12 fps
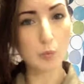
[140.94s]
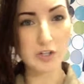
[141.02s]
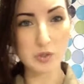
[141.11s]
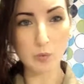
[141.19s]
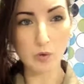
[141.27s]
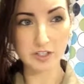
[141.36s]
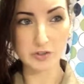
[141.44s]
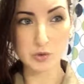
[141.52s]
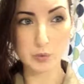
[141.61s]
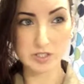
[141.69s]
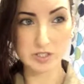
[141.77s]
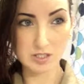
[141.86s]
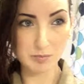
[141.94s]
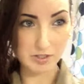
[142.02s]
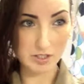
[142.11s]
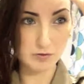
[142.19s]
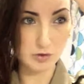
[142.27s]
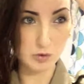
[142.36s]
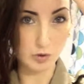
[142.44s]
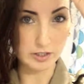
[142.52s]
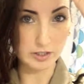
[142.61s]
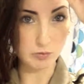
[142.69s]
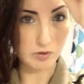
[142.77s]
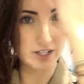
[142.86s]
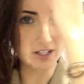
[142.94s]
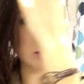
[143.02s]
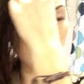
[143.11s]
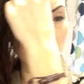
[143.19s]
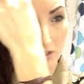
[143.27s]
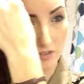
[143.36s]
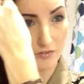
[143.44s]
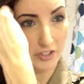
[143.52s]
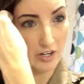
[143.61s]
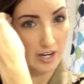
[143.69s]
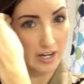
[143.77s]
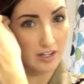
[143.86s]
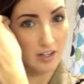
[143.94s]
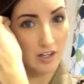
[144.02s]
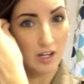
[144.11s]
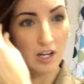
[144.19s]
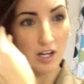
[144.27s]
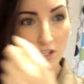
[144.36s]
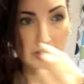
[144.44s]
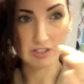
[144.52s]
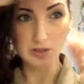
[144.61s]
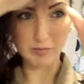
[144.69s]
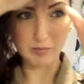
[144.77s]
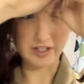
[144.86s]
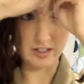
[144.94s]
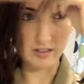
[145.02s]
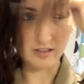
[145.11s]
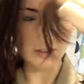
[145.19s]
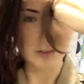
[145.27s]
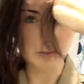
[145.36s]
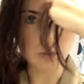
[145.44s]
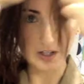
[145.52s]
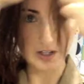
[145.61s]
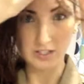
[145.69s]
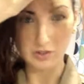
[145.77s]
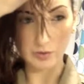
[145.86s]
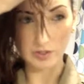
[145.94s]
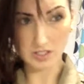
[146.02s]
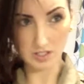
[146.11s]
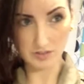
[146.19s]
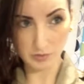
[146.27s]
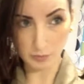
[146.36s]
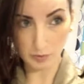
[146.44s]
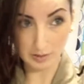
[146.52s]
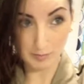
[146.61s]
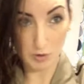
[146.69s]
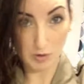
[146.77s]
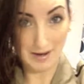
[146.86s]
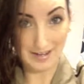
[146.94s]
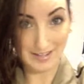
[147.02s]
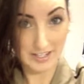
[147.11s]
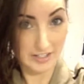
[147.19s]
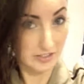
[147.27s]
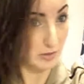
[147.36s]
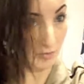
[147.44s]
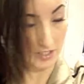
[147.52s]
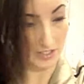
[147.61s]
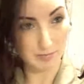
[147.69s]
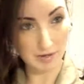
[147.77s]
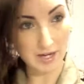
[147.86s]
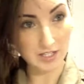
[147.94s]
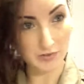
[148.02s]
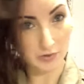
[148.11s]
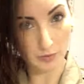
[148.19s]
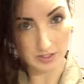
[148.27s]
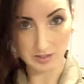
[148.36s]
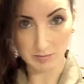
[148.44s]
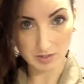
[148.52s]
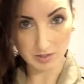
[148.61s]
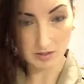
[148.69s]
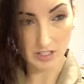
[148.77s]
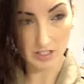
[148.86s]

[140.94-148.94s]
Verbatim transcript: where you want your twist to be, if you want it right in the front of your hair, you're going to bring it to the front and twist it. If you want it more back here, you'll bring it to the back. If you want it in the middle,